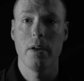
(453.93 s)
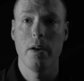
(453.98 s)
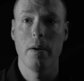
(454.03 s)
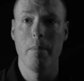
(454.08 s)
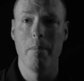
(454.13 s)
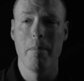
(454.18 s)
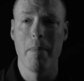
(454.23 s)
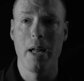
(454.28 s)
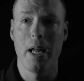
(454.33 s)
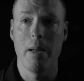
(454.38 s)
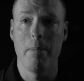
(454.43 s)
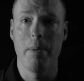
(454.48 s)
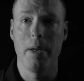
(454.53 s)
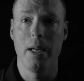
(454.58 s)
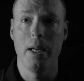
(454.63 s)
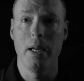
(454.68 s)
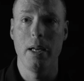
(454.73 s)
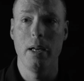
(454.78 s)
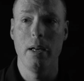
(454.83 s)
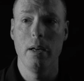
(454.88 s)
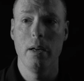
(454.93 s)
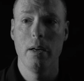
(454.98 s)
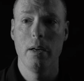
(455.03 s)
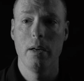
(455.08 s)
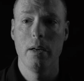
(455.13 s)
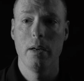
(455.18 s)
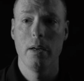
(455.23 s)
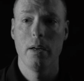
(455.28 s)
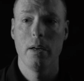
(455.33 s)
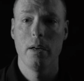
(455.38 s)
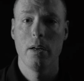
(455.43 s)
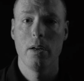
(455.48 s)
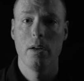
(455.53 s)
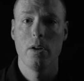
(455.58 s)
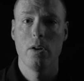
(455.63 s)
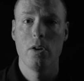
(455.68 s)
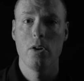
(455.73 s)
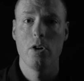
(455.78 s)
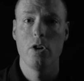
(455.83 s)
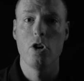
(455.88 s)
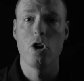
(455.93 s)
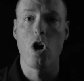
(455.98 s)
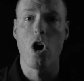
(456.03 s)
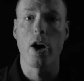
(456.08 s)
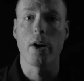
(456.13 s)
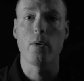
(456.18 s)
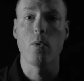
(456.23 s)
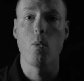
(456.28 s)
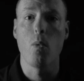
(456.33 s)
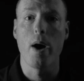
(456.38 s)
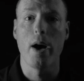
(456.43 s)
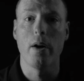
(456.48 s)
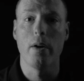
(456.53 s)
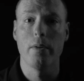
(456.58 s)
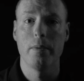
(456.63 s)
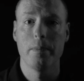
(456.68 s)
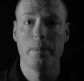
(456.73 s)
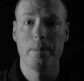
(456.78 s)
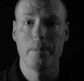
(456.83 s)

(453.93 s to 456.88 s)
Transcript: may be not well.